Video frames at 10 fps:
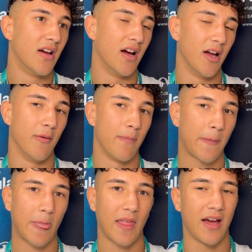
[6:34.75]
And
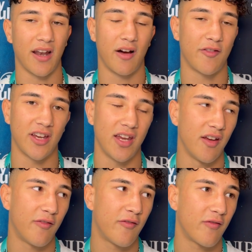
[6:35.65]
I think
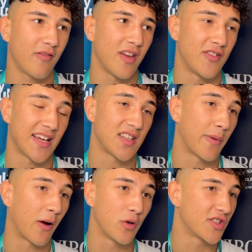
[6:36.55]
if he takes a
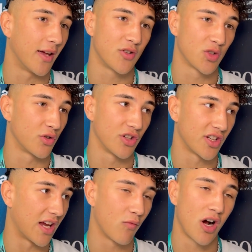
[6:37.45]
backward step, Joshua's going to
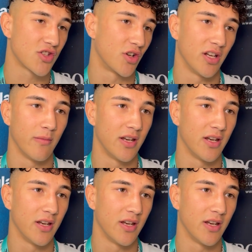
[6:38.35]
get right on him.